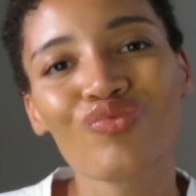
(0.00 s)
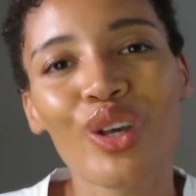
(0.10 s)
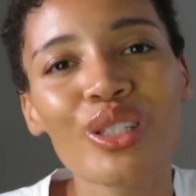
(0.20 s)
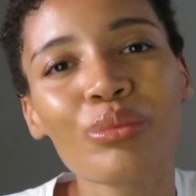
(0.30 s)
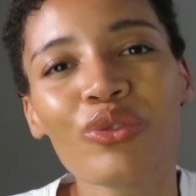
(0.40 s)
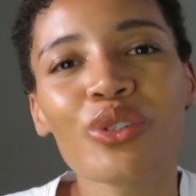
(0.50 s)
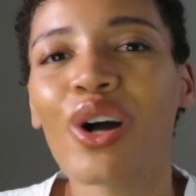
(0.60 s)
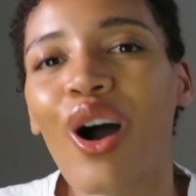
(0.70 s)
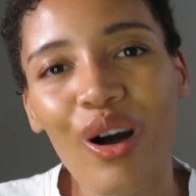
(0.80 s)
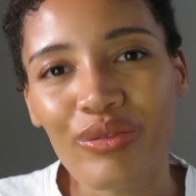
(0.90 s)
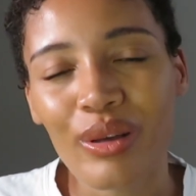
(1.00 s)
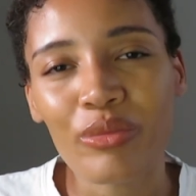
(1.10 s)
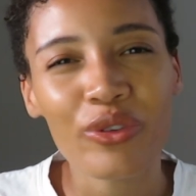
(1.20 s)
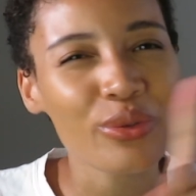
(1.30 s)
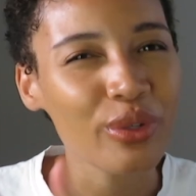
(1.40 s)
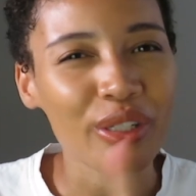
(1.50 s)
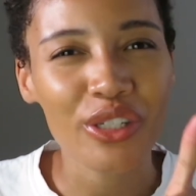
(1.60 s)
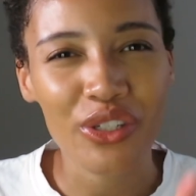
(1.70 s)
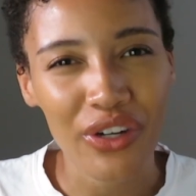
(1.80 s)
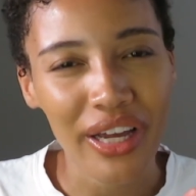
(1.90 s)
something feels off, something feels really
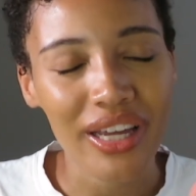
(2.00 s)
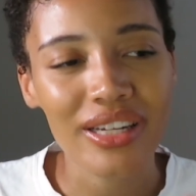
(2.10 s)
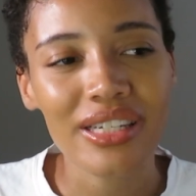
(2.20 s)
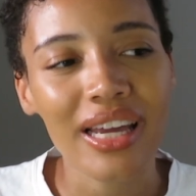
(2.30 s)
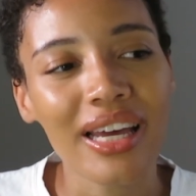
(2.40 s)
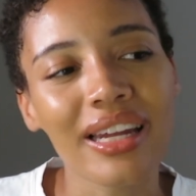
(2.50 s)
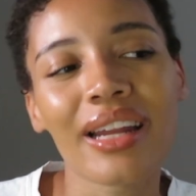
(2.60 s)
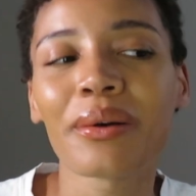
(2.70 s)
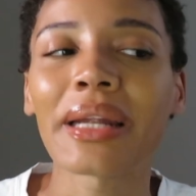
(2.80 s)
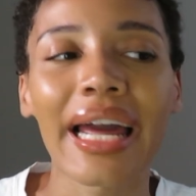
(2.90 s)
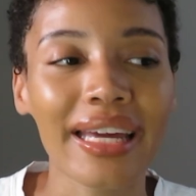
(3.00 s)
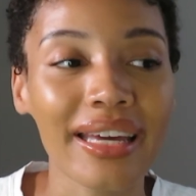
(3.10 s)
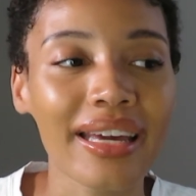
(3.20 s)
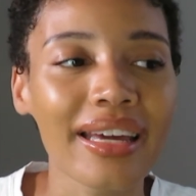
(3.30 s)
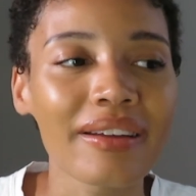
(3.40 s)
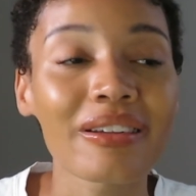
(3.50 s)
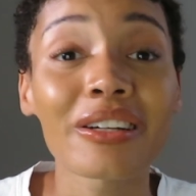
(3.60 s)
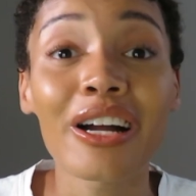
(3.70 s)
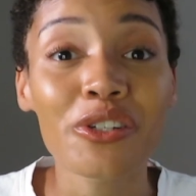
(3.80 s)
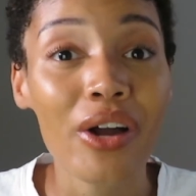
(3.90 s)
strange, and I don't like it. And if they're
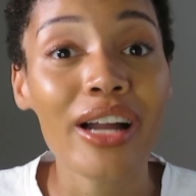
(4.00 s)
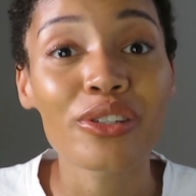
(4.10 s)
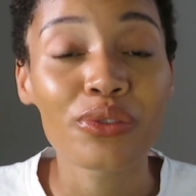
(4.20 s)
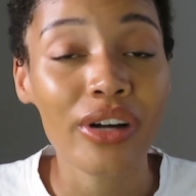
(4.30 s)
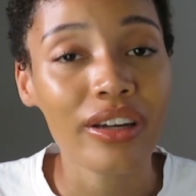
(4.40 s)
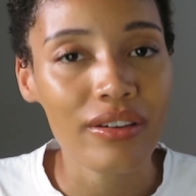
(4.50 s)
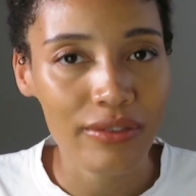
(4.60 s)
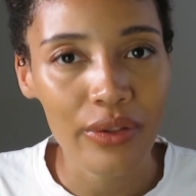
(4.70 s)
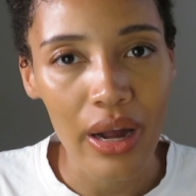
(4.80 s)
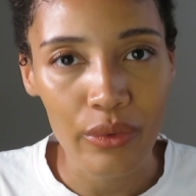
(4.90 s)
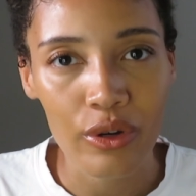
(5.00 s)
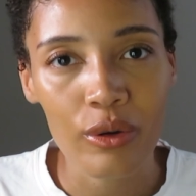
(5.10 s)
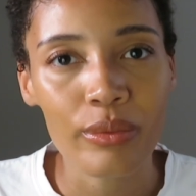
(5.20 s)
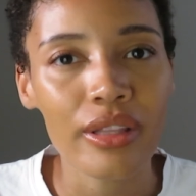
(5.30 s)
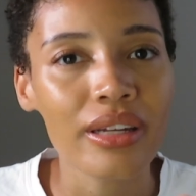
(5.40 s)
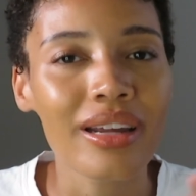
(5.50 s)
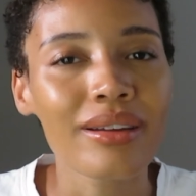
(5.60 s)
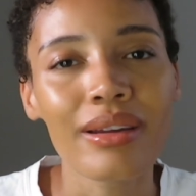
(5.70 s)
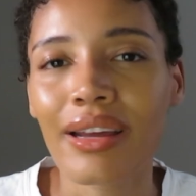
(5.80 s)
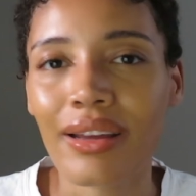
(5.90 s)
not trying to fucking fill that room, then
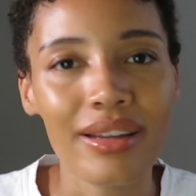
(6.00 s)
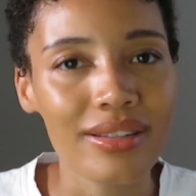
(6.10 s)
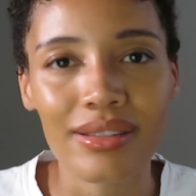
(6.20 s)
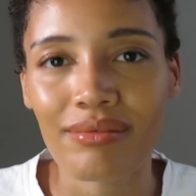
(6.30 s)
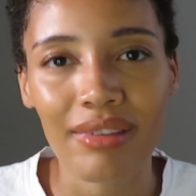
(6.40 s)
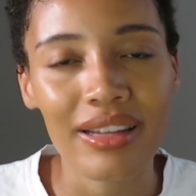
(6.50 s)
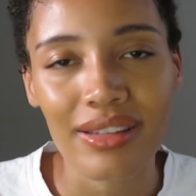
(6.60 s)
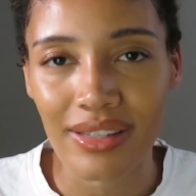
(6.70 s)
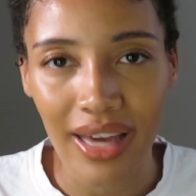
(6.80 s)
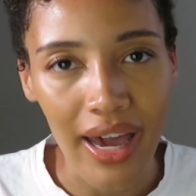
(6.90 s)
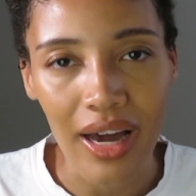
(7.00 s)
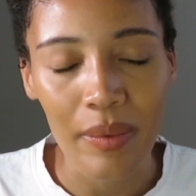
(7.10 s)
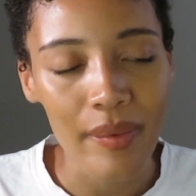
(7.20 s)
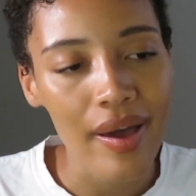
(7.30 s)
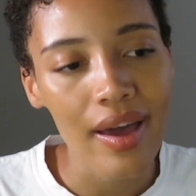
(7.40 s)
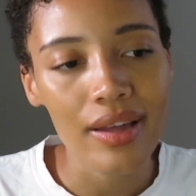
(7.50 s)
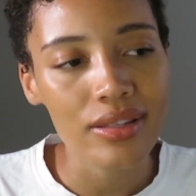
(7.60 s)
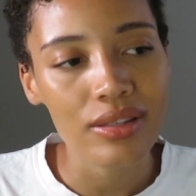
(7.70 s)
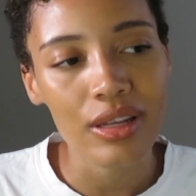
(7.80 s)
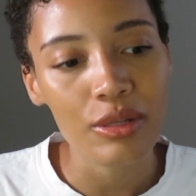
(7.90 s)
it's a scam.
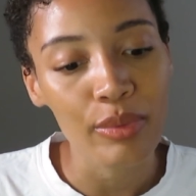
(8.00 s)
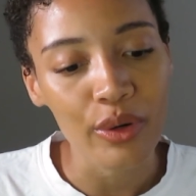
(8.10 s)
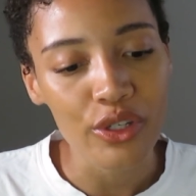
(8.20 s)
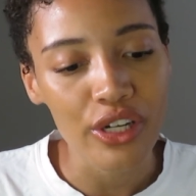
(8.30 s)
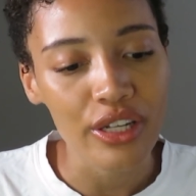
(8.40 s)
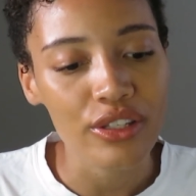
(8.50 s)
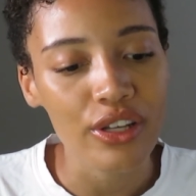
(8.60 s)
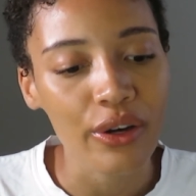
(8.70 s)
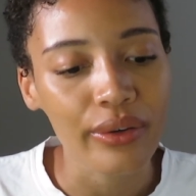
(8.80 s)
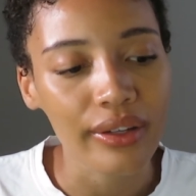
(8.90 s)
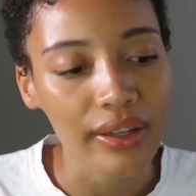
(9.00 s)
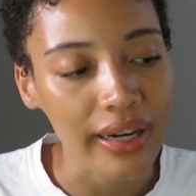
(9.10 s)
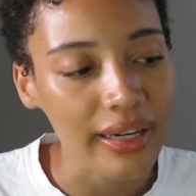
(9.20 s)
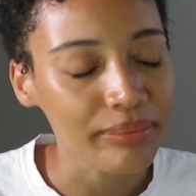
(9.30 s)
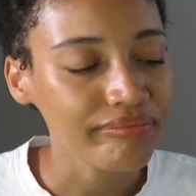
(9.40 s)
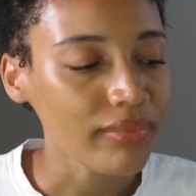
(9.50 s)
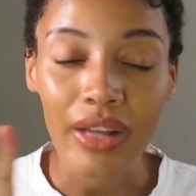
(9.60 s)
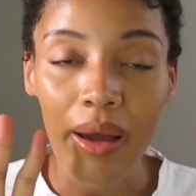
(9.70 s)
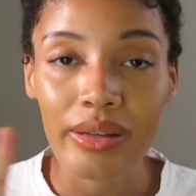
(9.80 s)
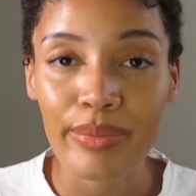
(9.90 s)
It's bullshit. So yeah,
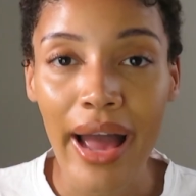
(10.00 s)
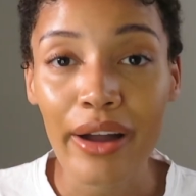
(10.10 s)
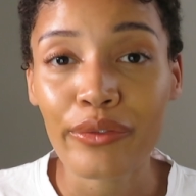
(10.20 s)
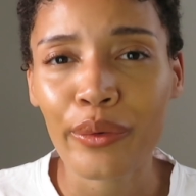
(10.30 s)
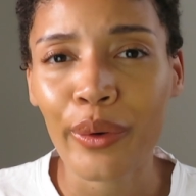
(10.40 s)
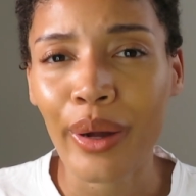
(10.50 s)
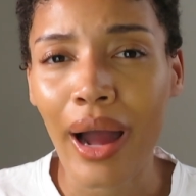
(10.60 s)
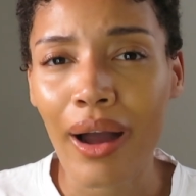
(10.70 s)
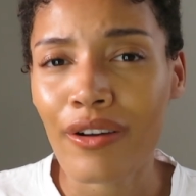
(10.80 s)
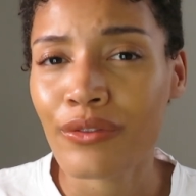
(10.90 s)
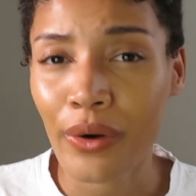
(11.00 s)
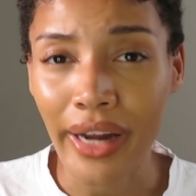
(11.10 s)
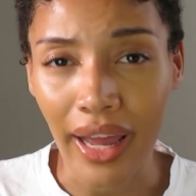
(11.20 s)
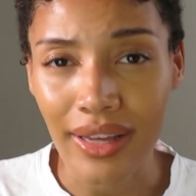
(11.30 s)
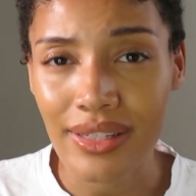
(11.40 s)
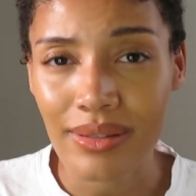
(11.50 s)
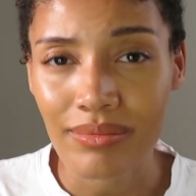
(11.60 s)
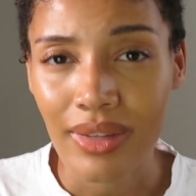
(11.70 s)
I was back for 4 days,